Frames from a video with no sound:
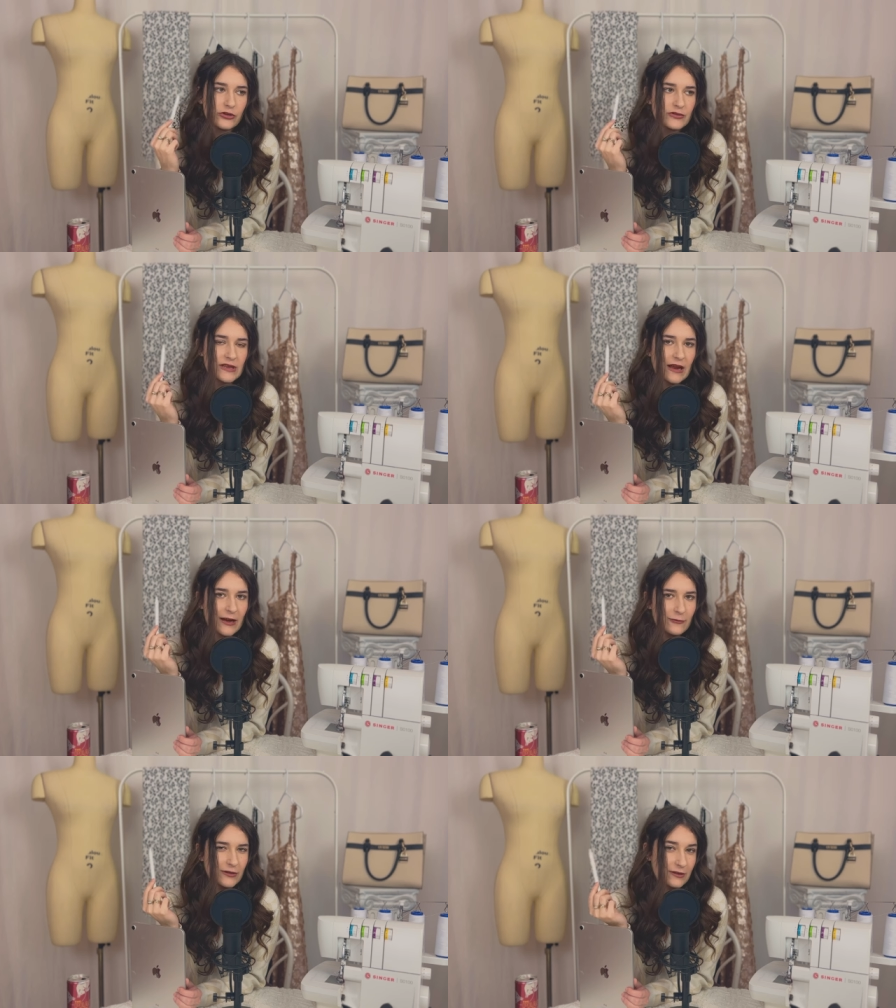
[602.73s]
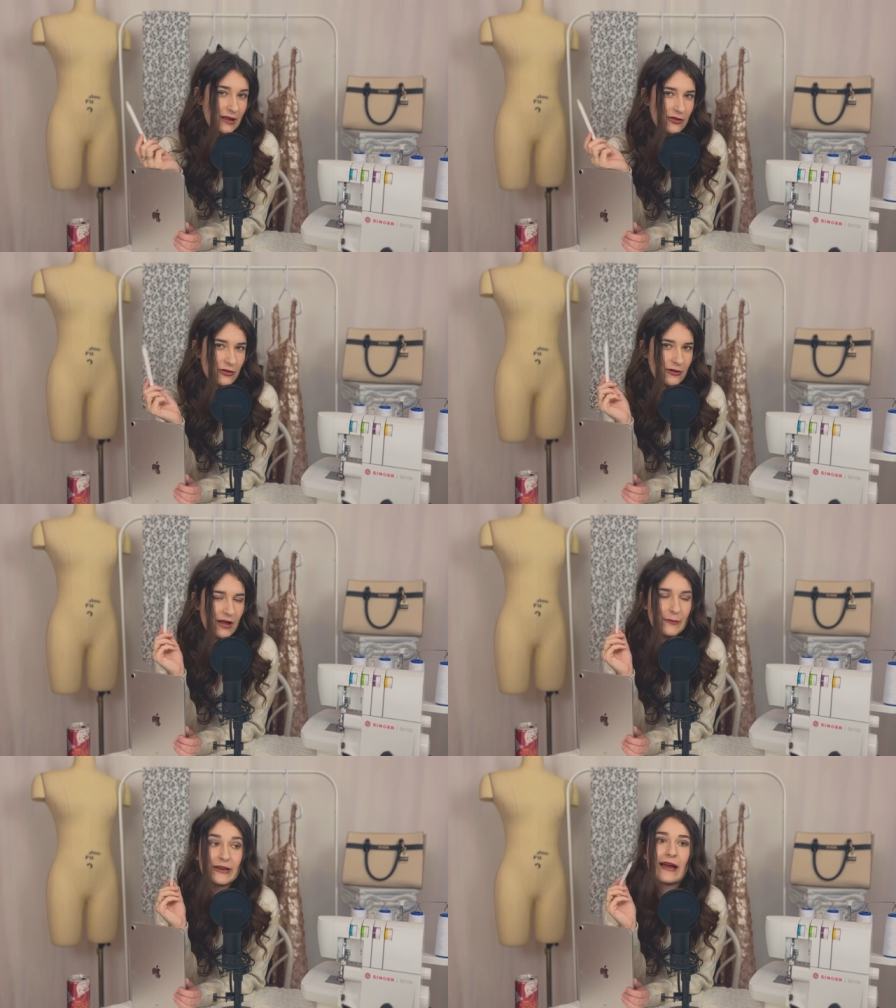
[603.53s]
use an iron on leather.
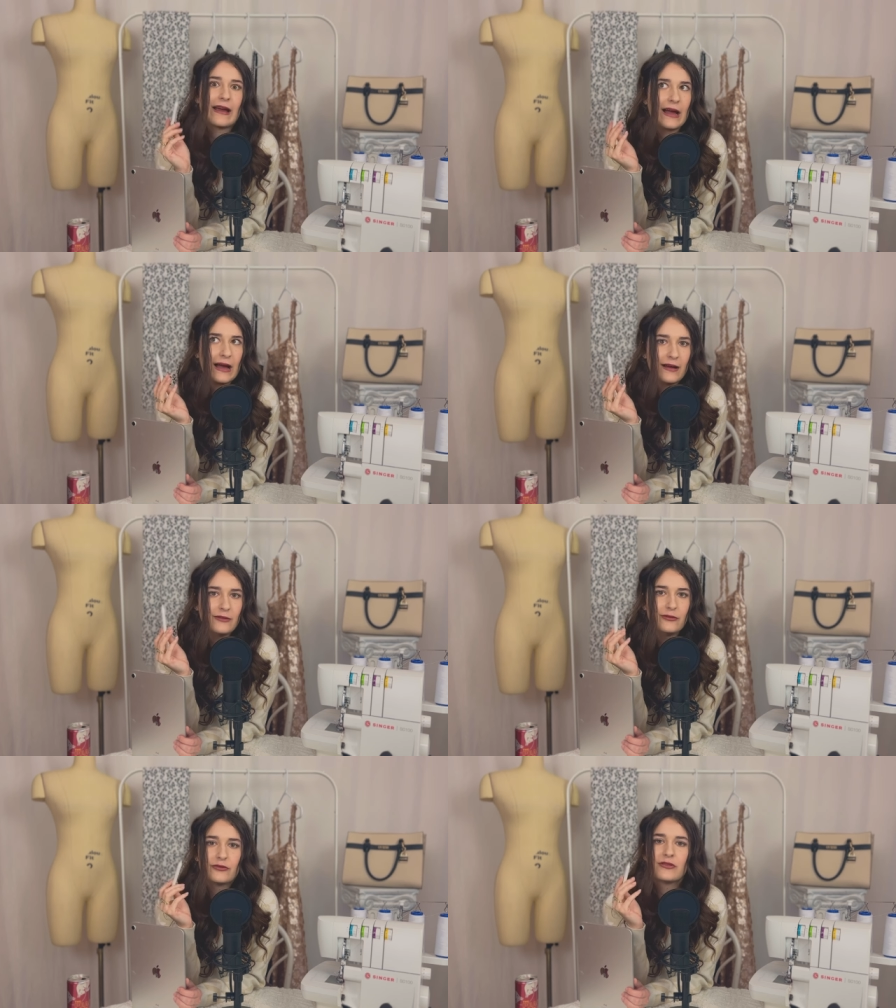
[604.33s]
I mean, I have.